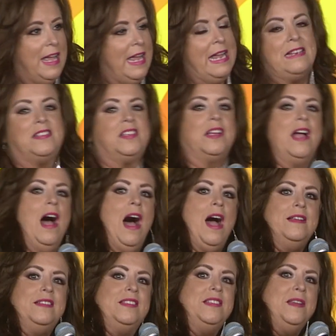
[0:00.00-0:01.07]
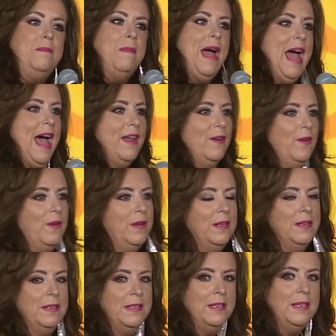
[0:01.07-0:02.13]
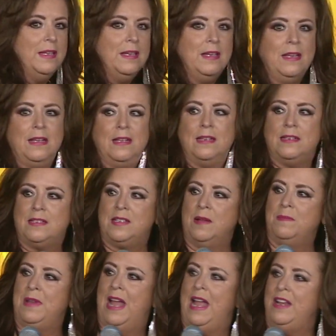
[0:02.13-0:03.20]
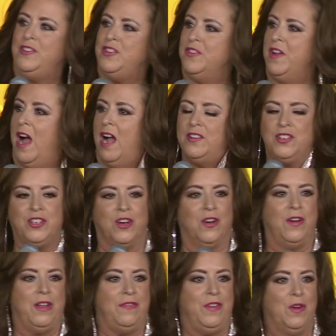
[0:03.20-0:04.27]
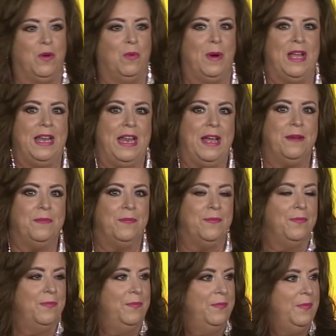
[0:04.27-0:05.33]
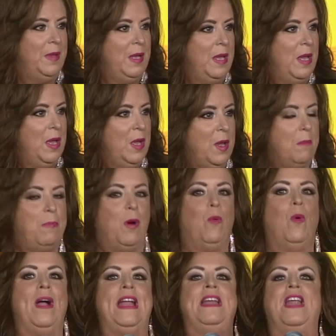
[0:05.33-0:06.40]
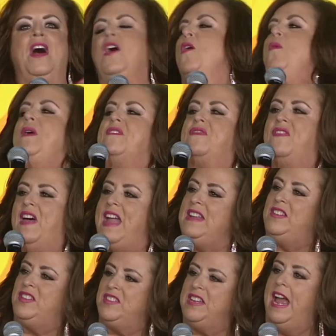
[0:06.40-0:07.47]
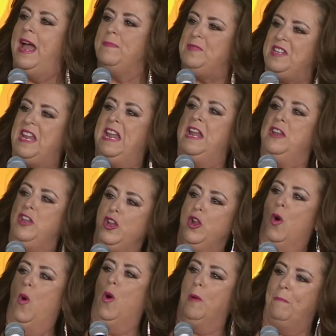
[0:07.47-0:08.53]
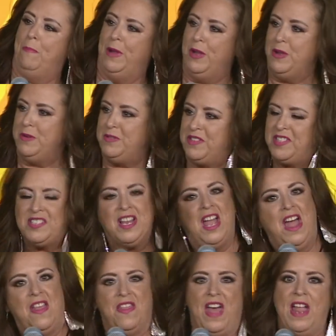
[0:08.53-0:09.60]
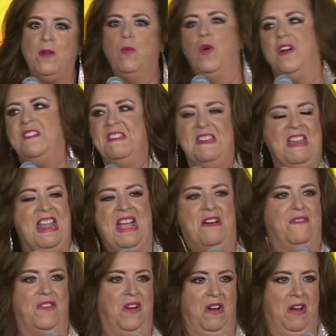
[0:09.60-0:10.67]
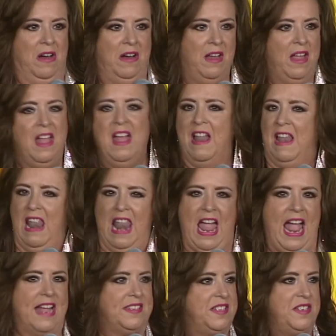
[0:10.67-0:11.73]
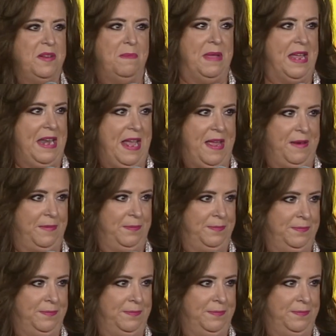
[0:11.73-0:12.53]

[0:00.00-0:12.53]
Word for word: It's a constant battle. Some days you're not sure if you'll win it. But we know if they stepped in your boots, they would never last a minute.